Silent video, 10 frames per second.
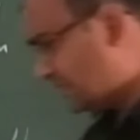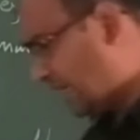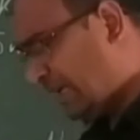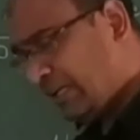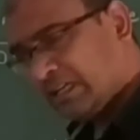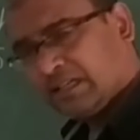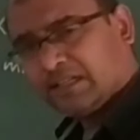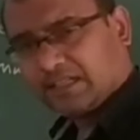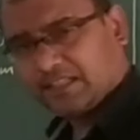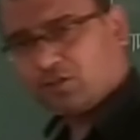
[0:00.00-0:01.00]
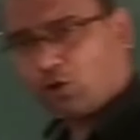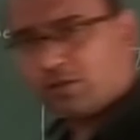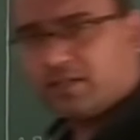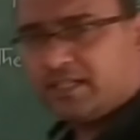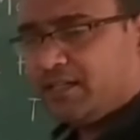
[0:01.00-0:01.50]
T is
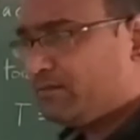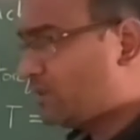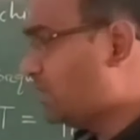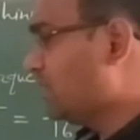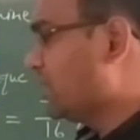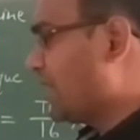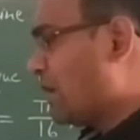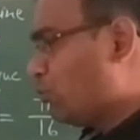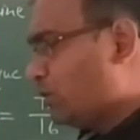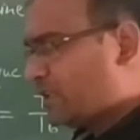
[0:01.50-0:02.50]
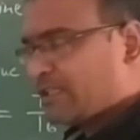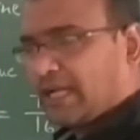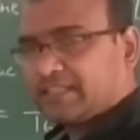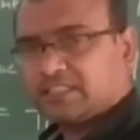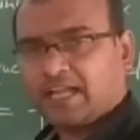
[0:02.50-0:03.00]
already calculated
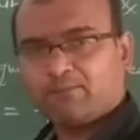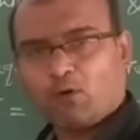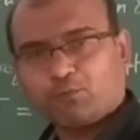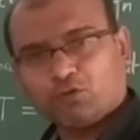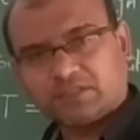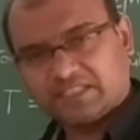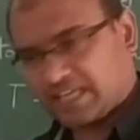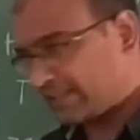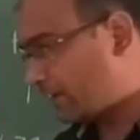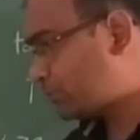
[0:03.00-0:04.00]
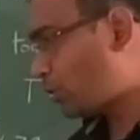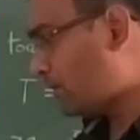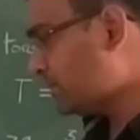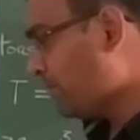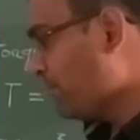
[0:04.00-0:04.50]
at the time of your design of
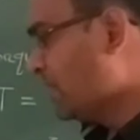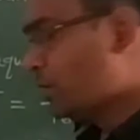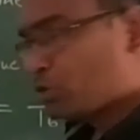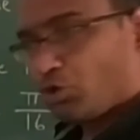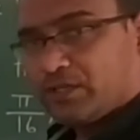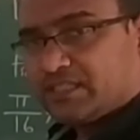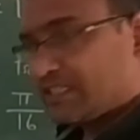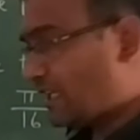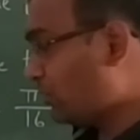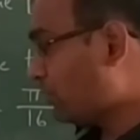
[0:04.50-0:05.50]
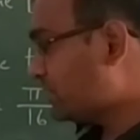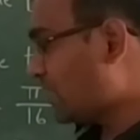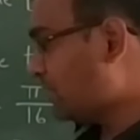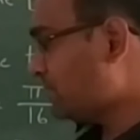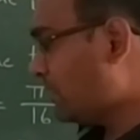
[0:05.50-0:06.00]
shaft. So in design of shaft,